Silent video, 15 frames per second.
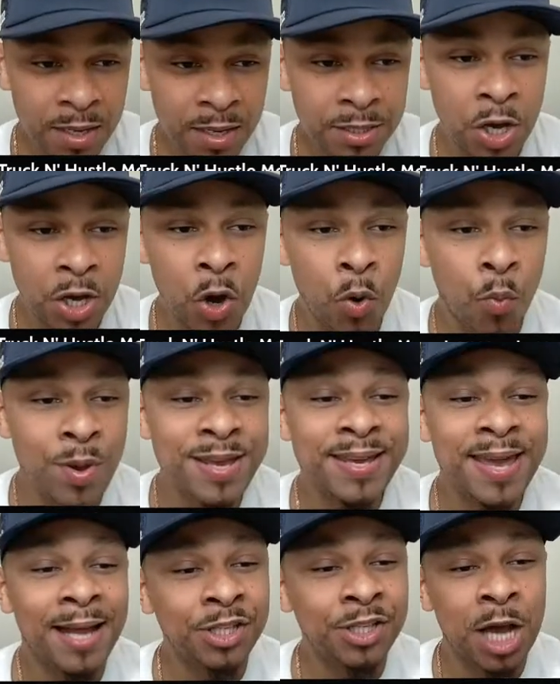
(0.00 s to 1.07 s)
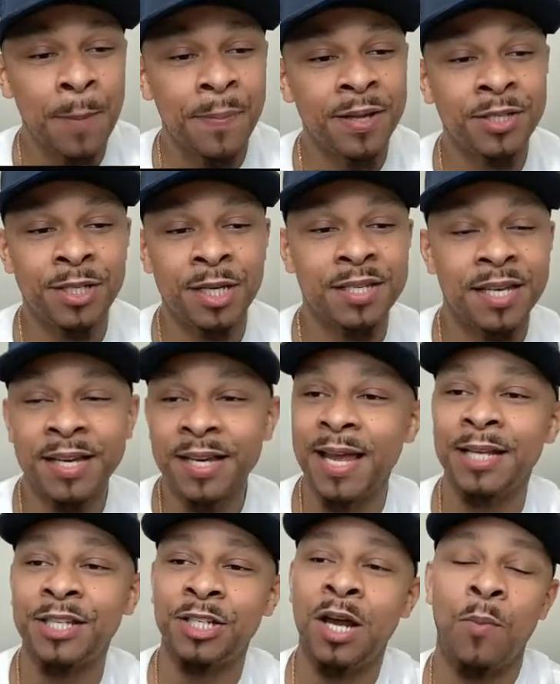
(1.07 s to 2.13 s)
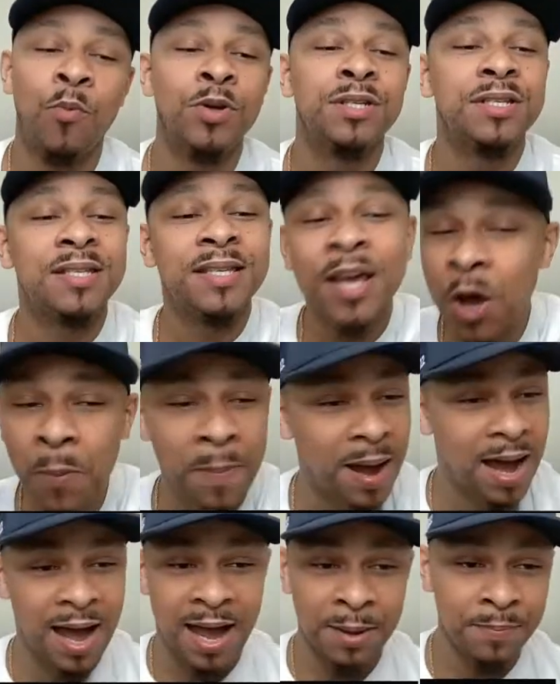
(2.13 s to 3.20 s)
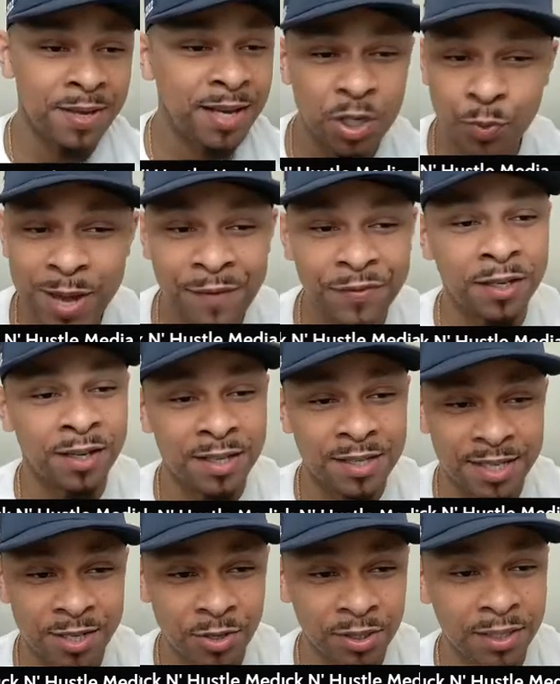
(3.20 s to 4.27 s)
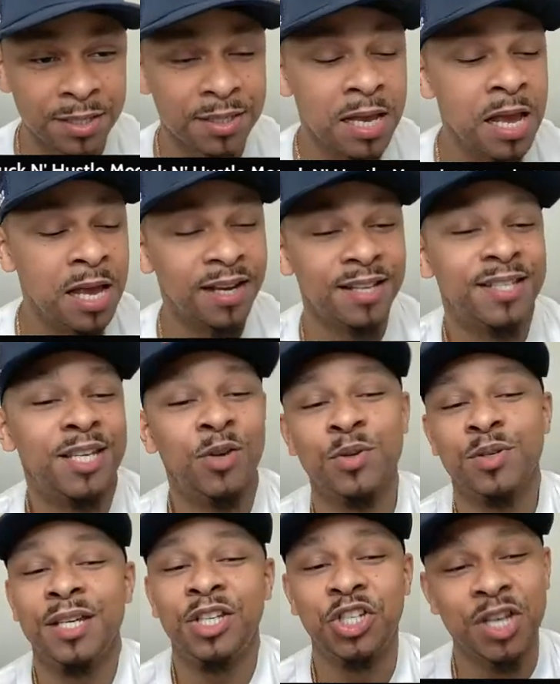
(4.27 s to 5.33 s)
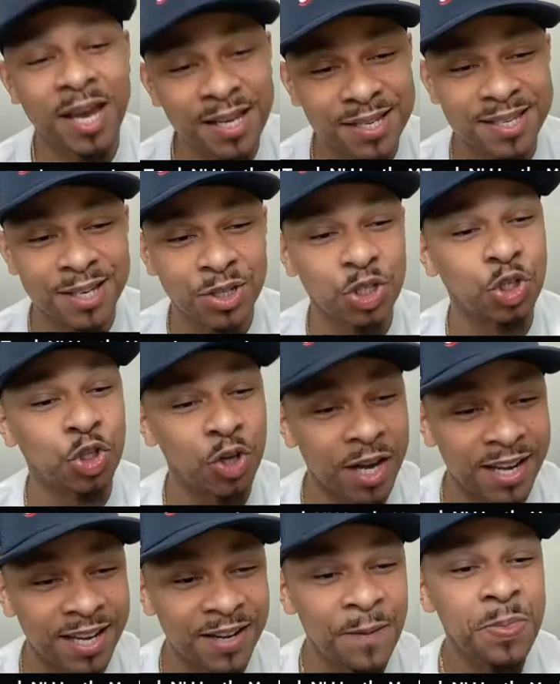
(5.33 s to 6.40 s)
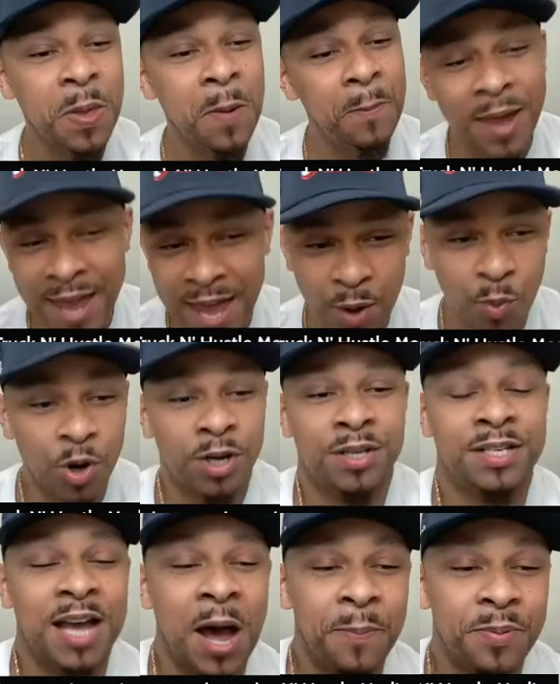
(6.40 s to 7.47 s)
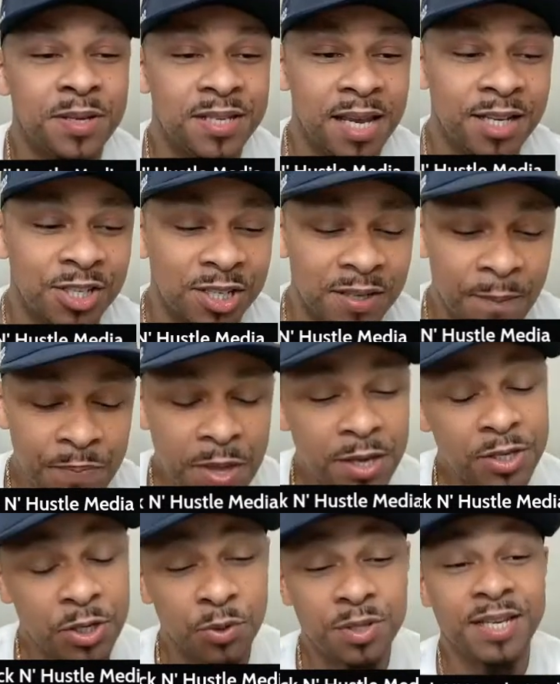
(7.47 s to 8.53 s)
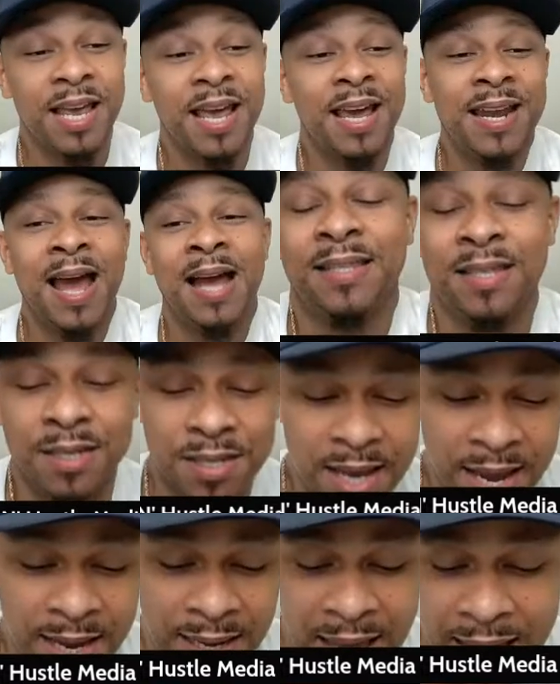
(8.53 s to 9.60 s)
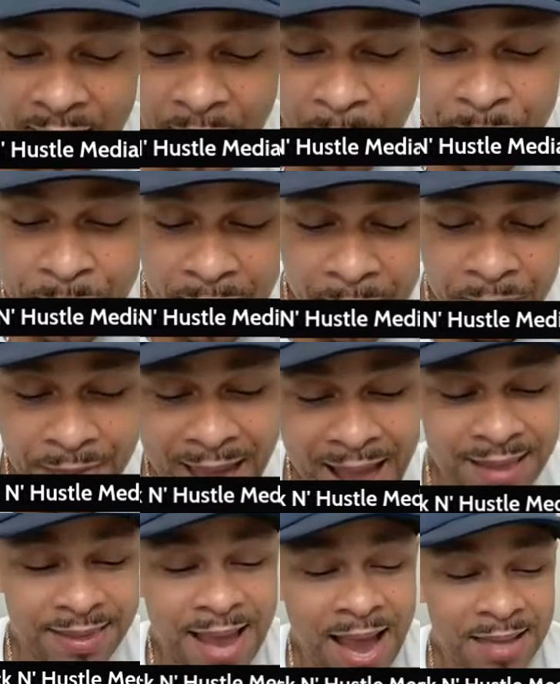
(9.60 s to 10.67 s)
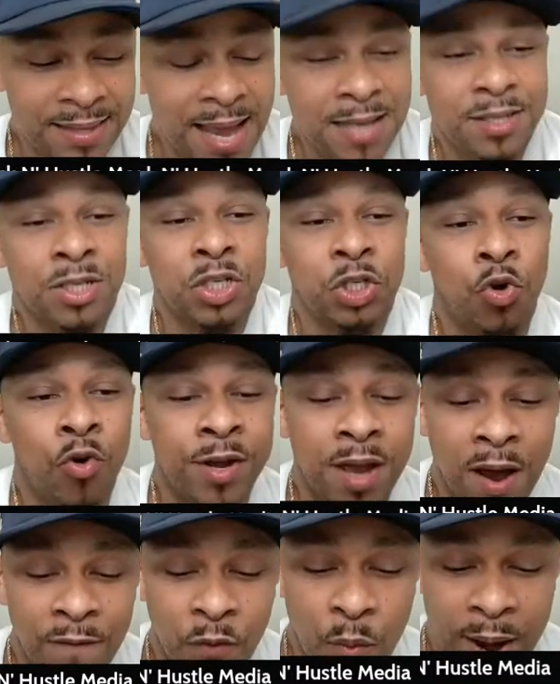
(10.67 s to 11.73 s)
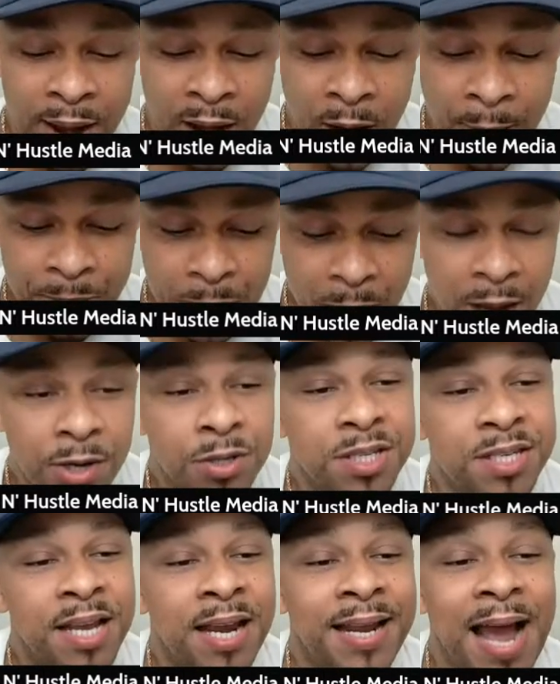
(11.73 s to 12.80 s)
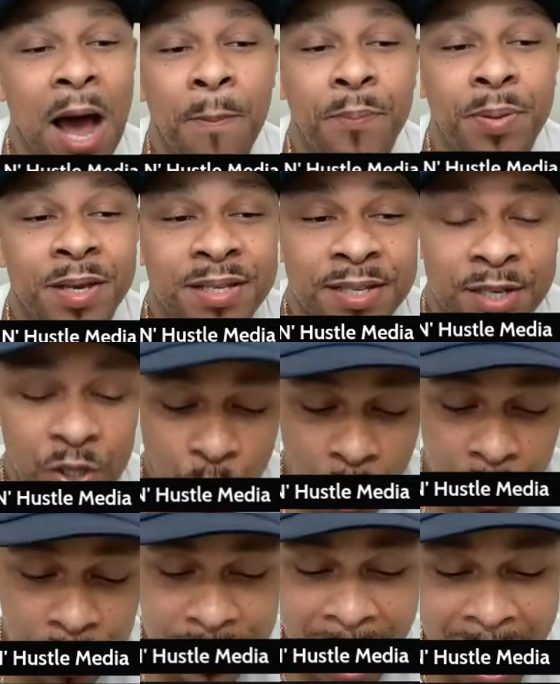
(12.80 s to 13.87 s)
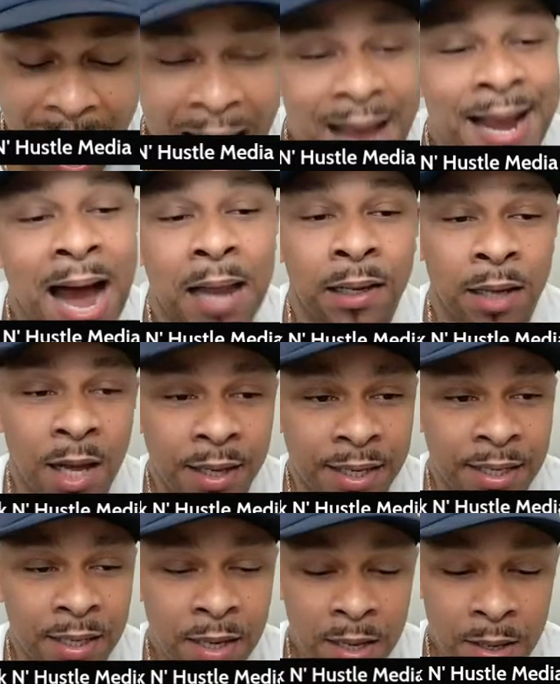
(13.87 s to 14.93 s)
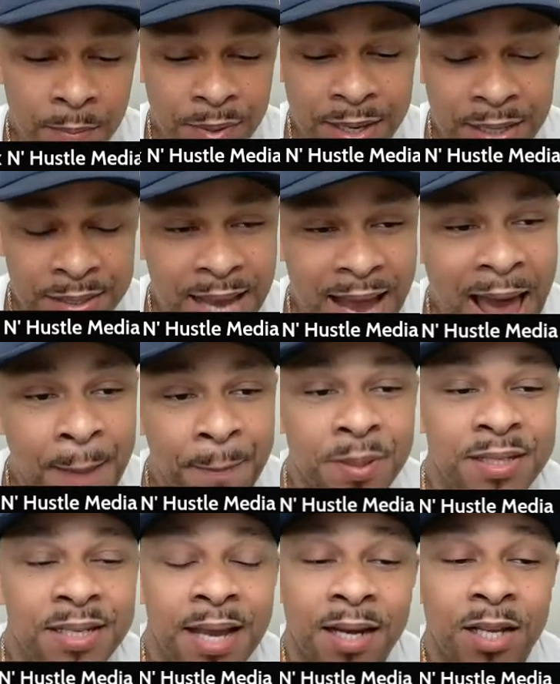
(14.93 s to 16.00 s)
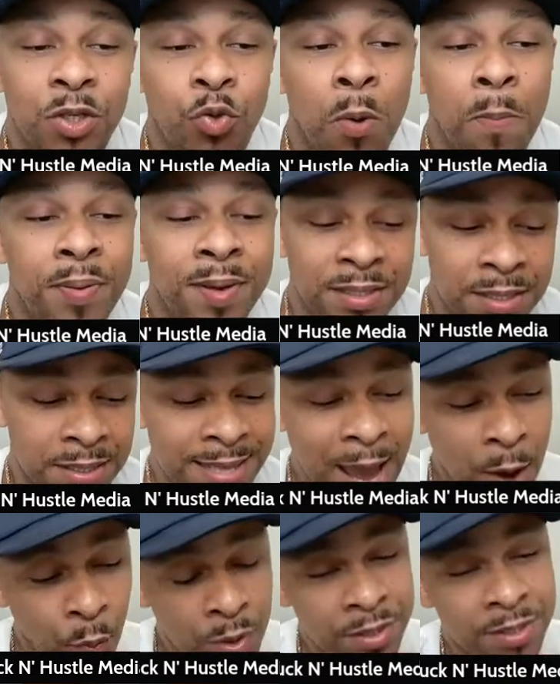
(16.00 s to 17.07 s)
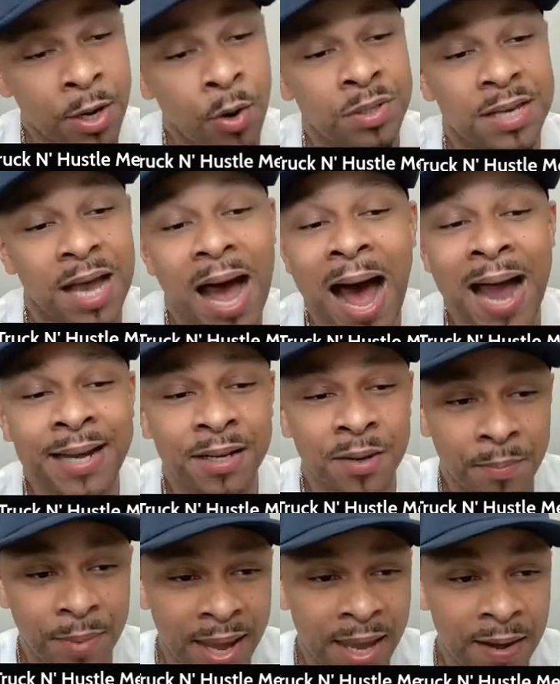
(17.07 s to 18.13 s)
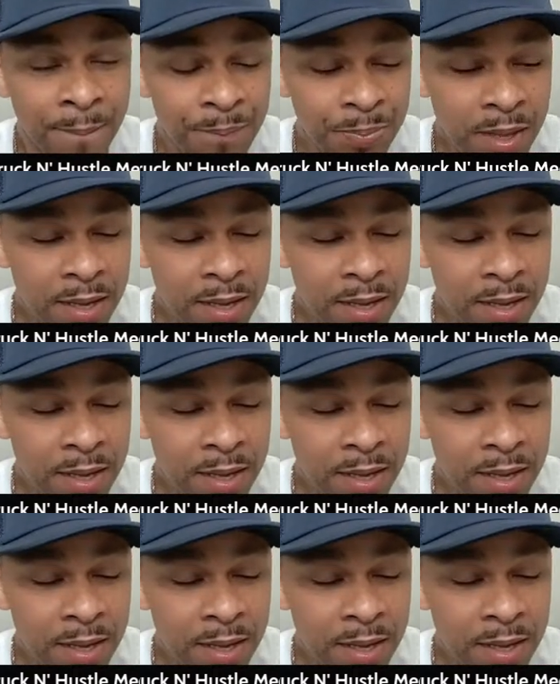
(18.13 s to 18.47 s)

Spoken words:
So we catch up, and just in catching up, we're still behind because we have to continuously chase this train paying workers' compensation. So saying to say, like, that's a story of where understanding how business works. I got lucky because I happened to get into a business there was a high demand.